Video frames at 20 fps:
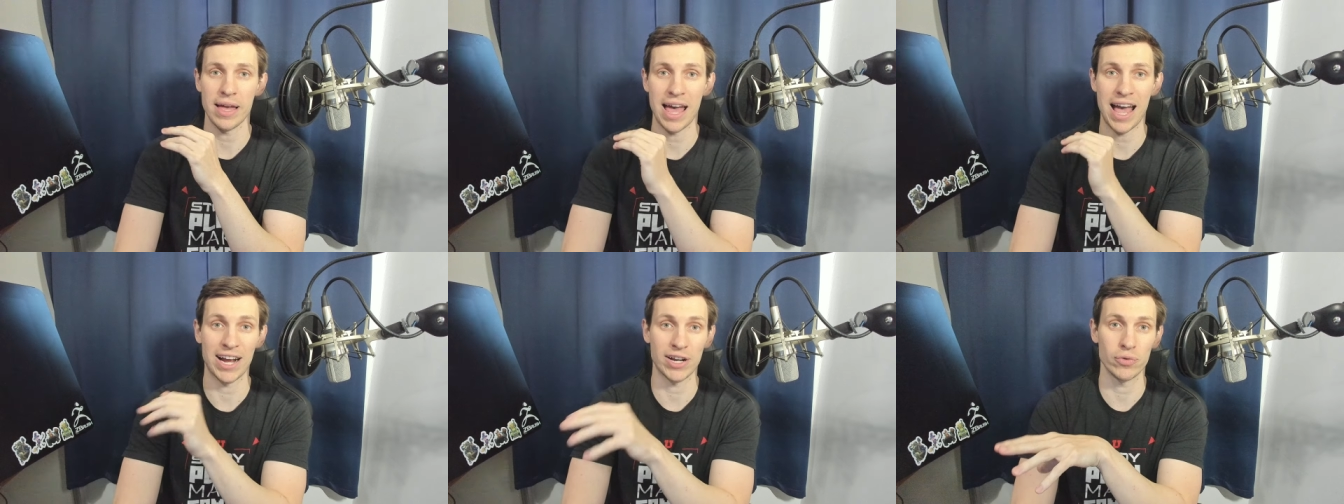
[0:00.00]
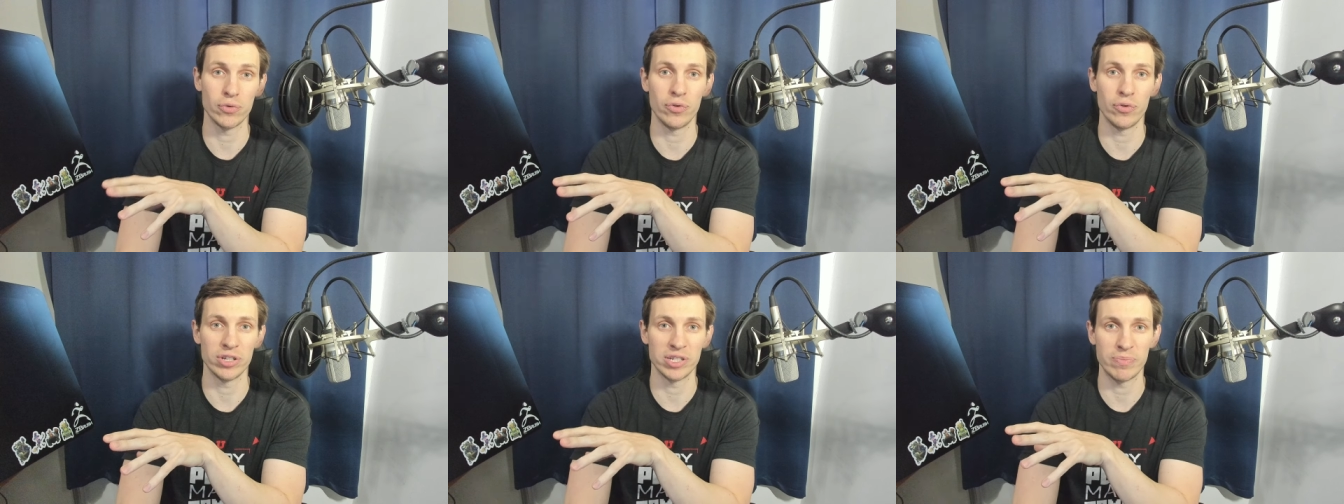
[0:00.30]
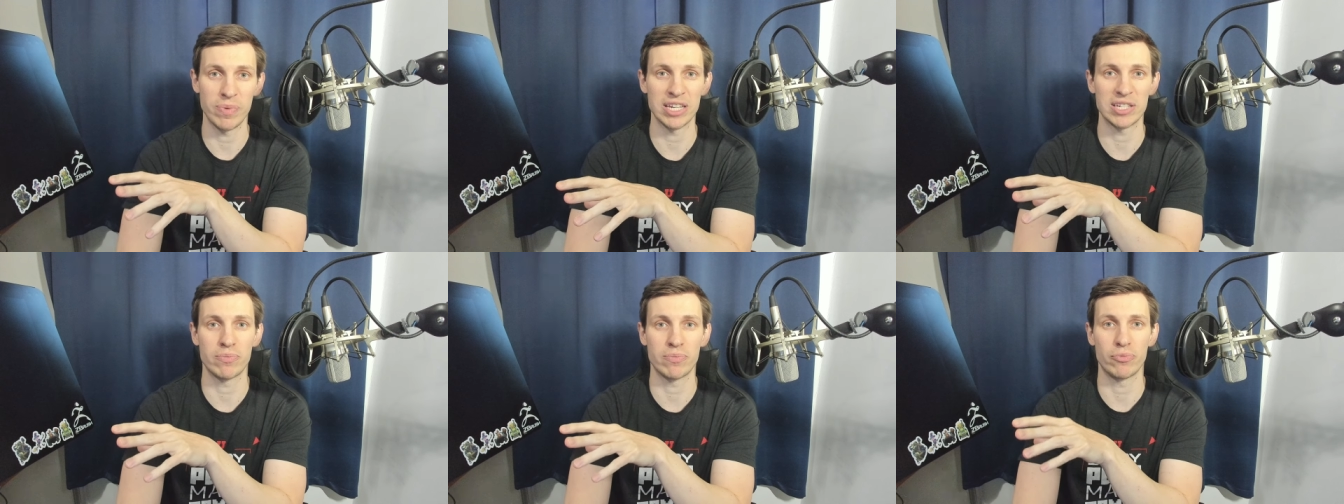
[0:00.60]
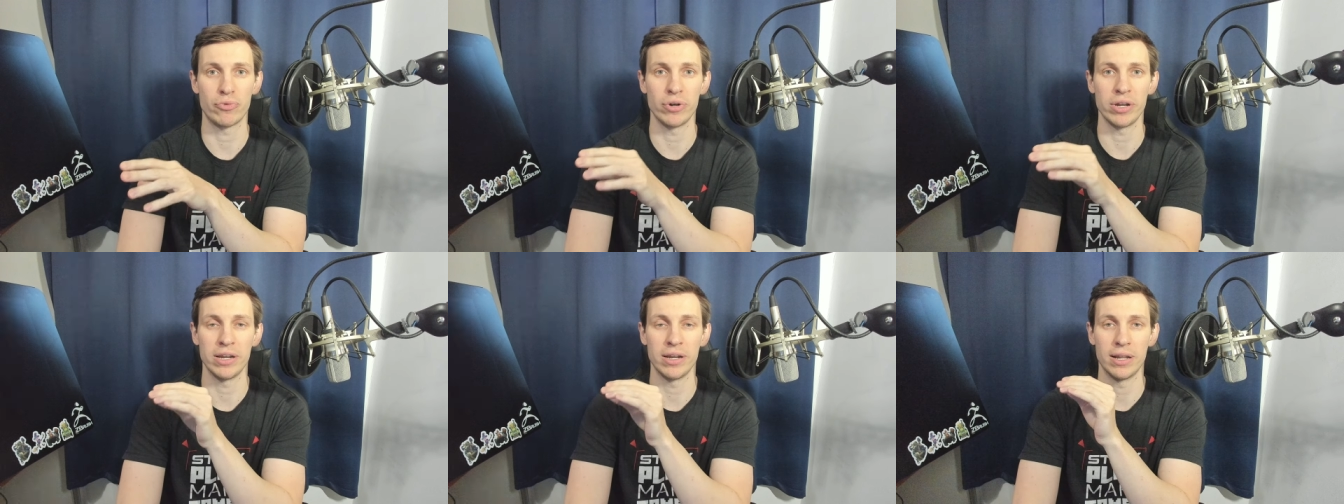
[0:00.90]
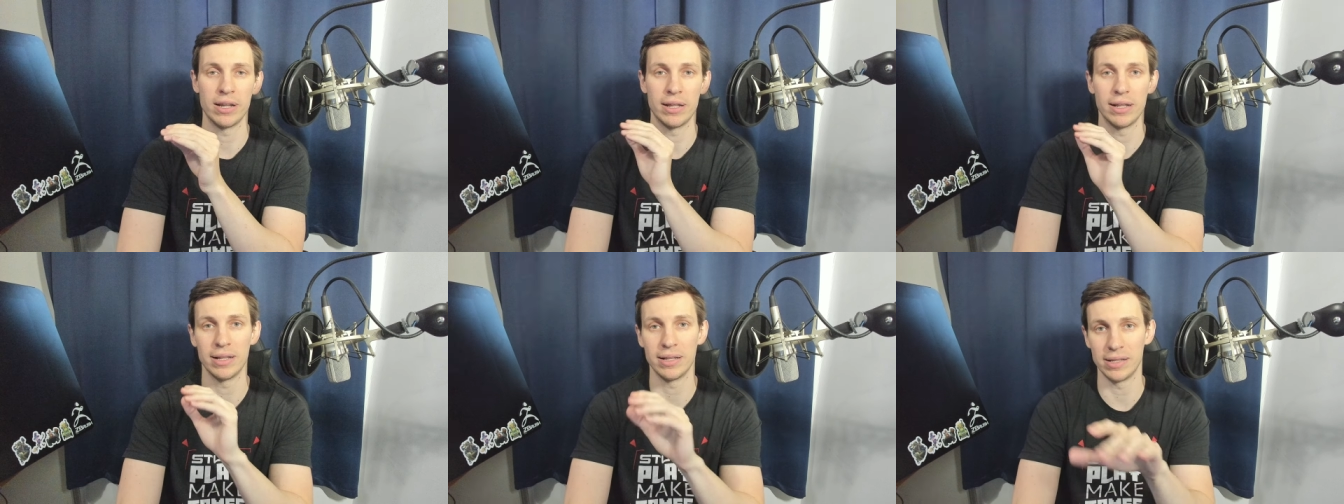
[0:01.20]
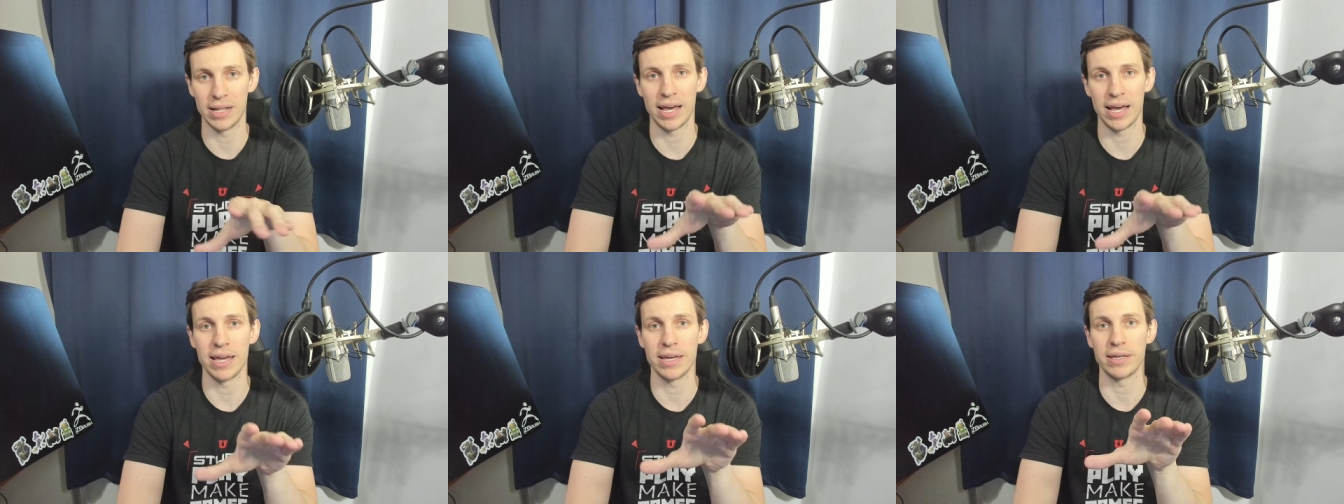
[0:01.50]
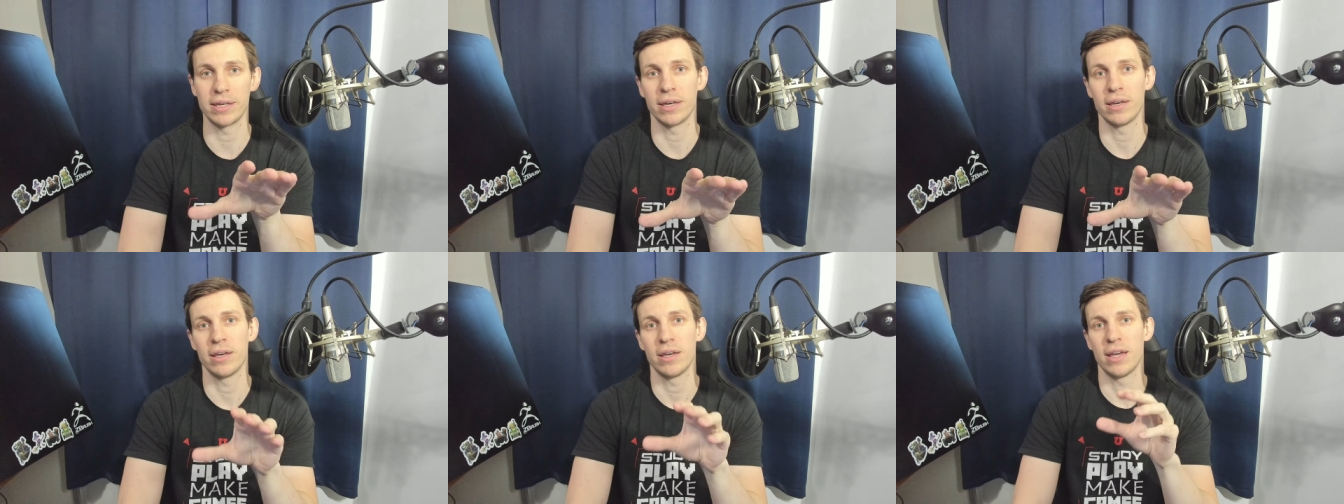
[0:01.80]
actual Space Marine
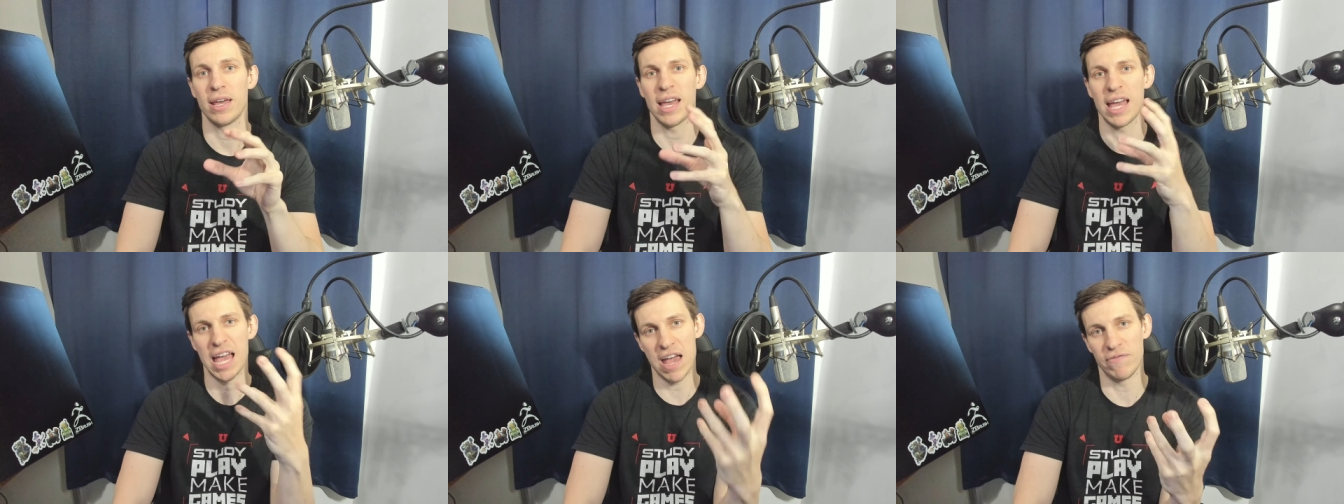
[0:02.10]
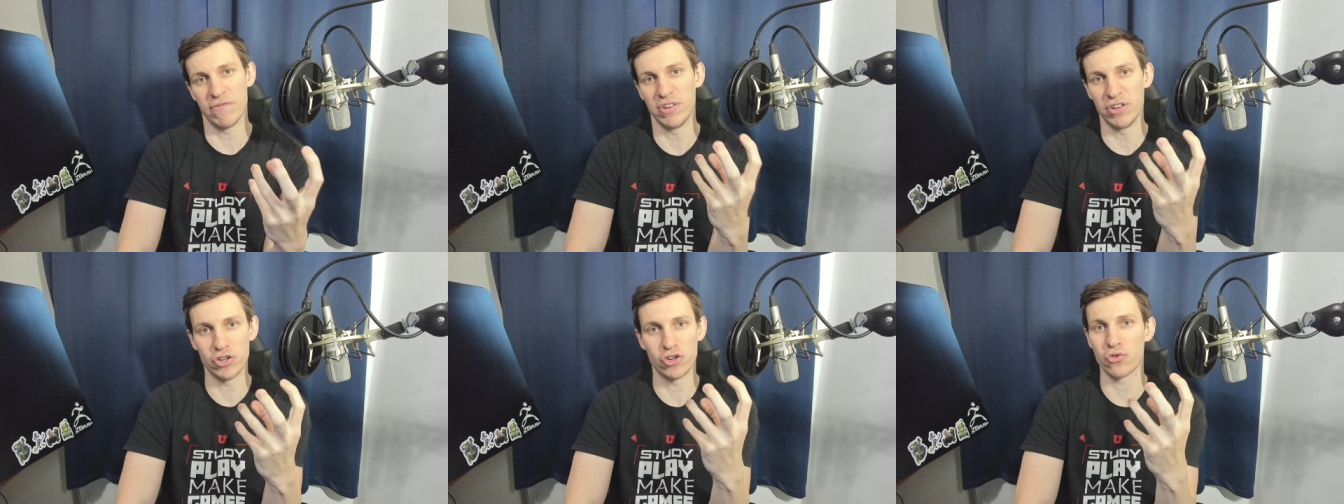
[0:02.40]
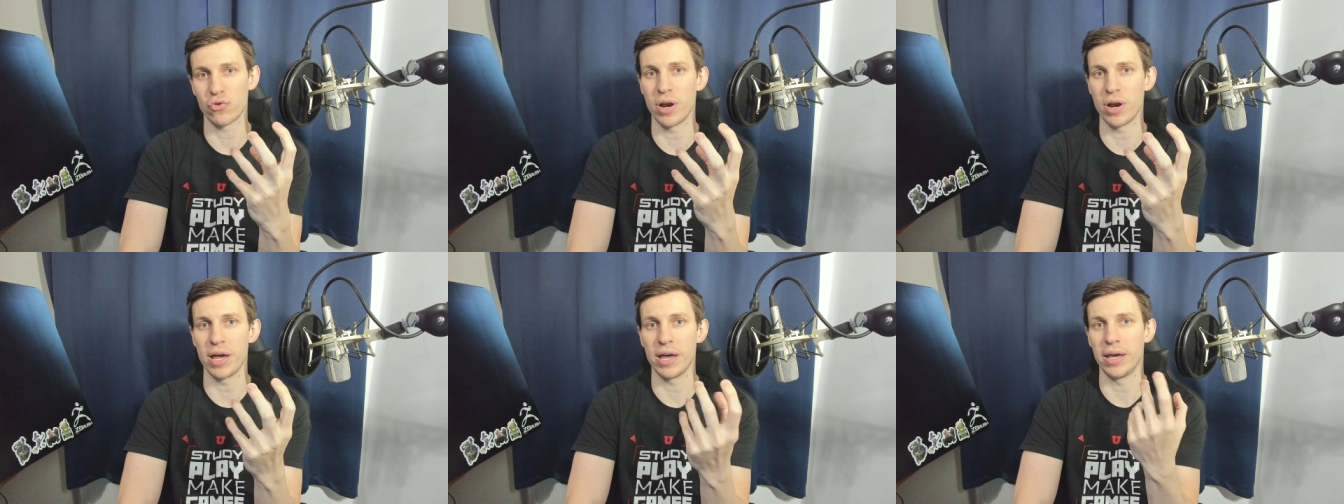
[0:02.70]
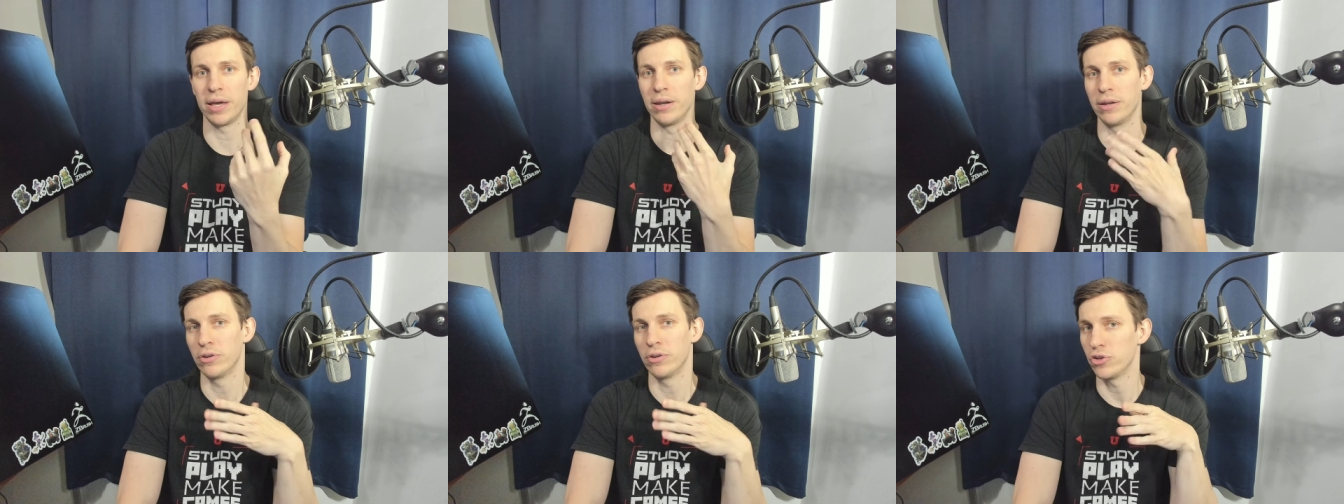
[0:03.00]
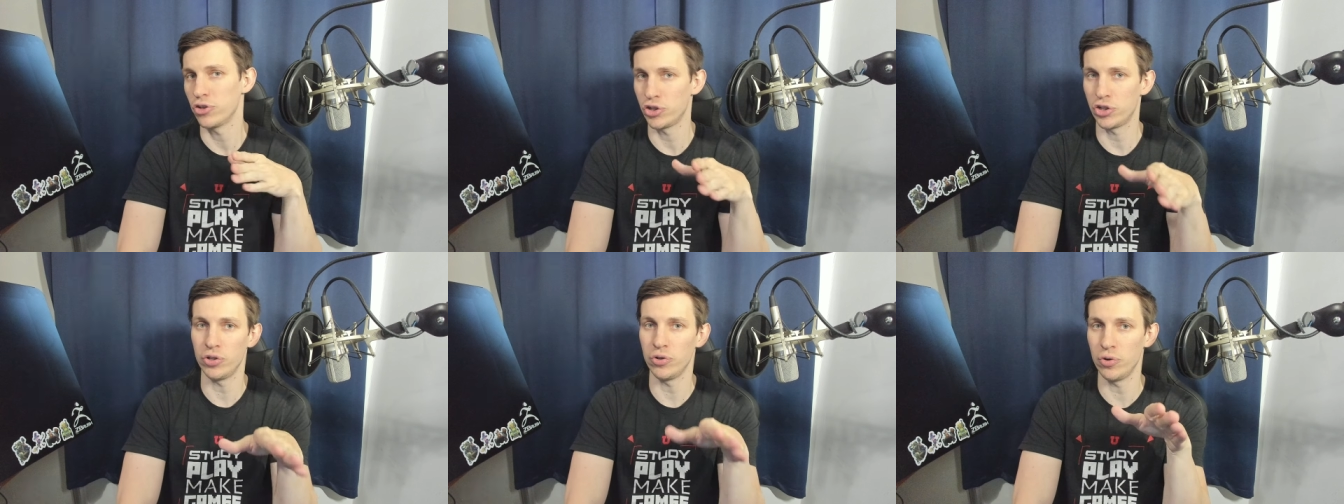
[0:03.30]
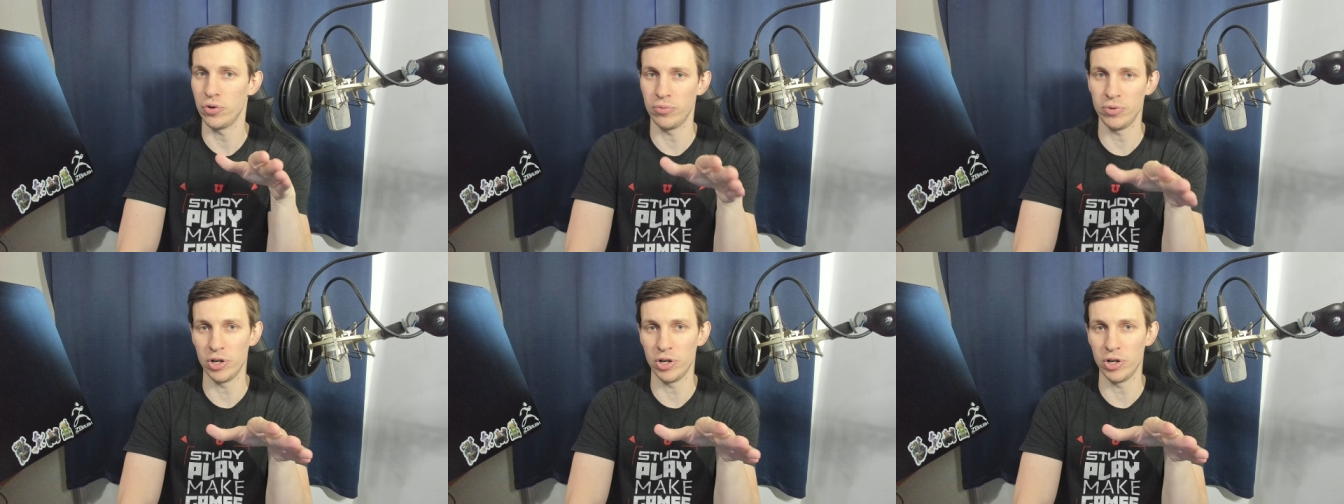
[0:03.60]
like heavy tread, shoot,